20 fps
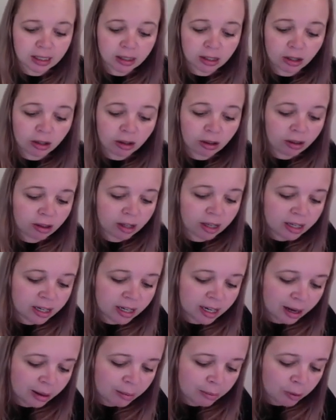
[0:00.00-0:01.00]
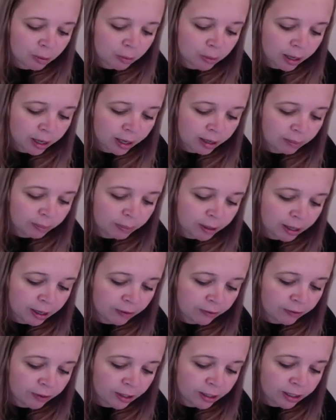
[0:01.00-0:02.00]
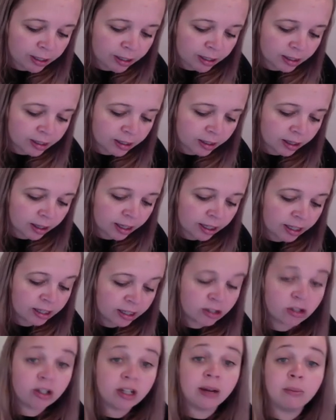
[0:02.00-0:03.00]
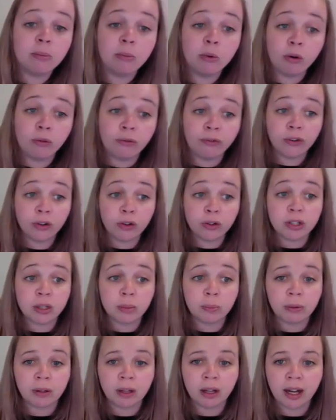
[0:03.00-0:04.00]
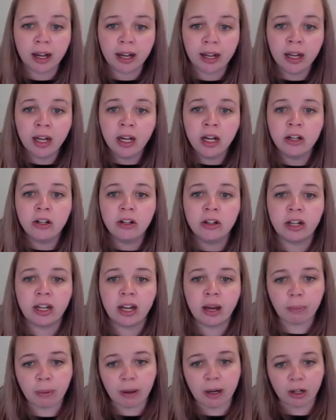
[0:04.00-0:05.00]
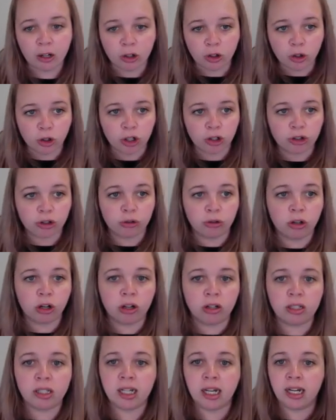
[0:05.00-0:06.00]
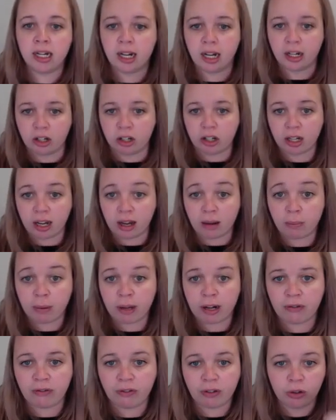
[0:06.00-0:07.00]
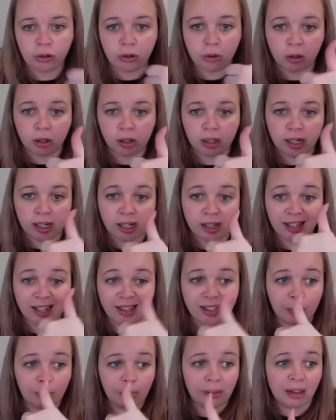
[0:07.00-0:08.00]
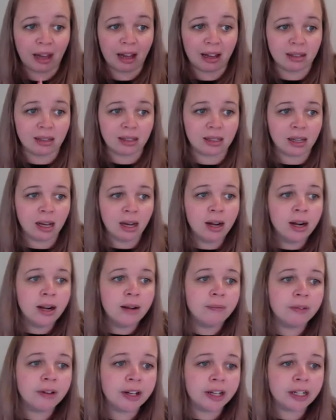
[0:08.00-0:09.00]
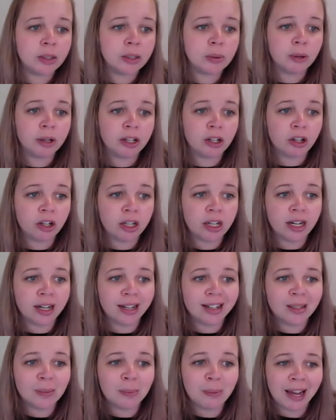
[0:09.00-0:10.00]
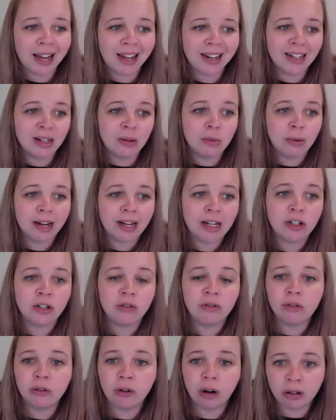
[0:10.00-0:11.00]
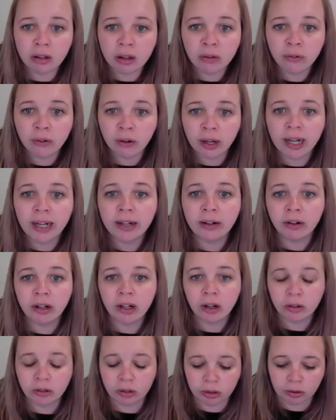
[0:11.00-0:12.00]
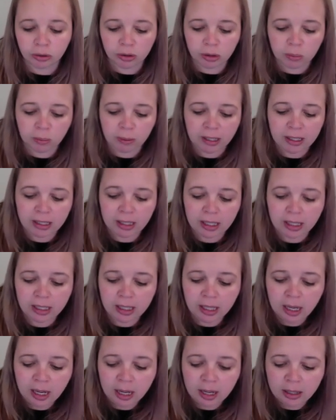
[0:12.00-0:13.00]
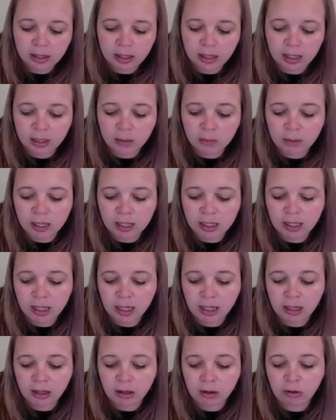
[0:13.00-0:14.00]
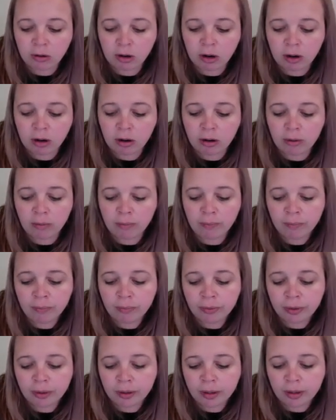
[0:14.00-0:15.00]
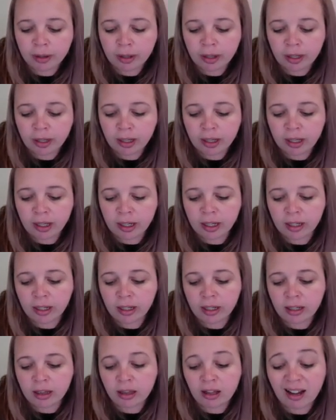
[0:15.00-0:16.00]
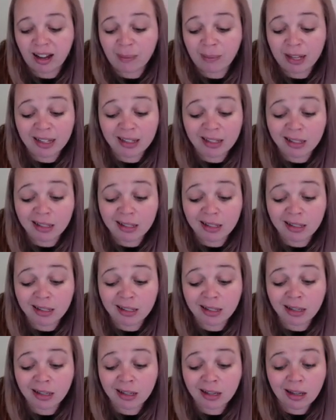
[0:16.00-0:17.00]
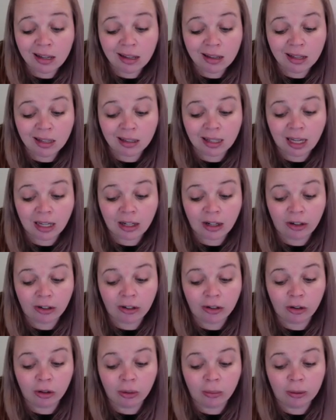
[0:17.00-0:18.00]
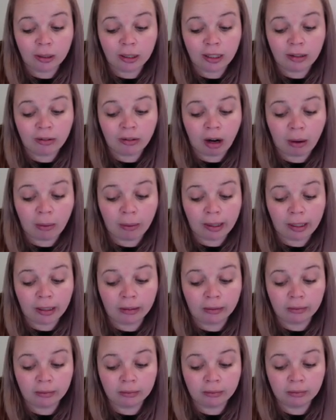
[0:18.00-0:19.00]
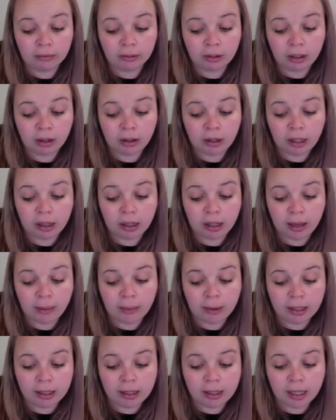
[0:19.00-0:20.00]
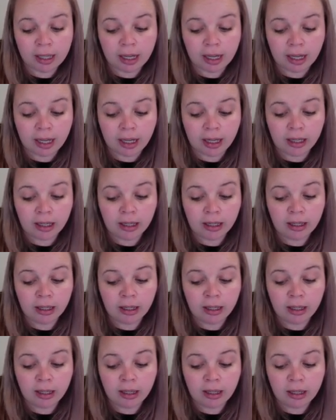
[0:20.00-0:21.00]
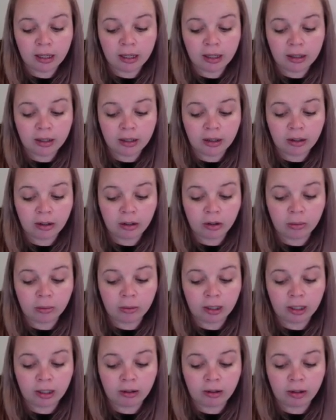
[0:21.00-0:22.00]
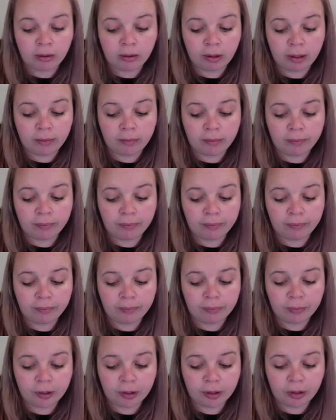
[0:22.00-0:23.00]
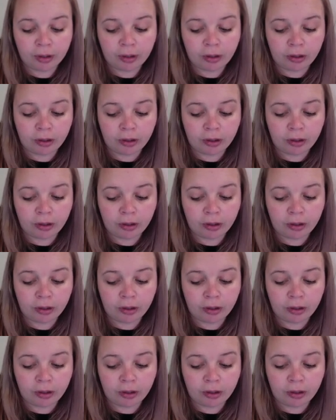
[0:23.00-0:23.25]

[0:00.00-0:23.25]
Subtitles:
So the number one benefit to society is you get more food supply, you can get better nutritional content, and you can get better food quality. That's a plus. The next one, you can get expanded range of growth for agricultural species. So this means they can grow in climates that they don't normally grow in. Growing climates they don't normally grow in.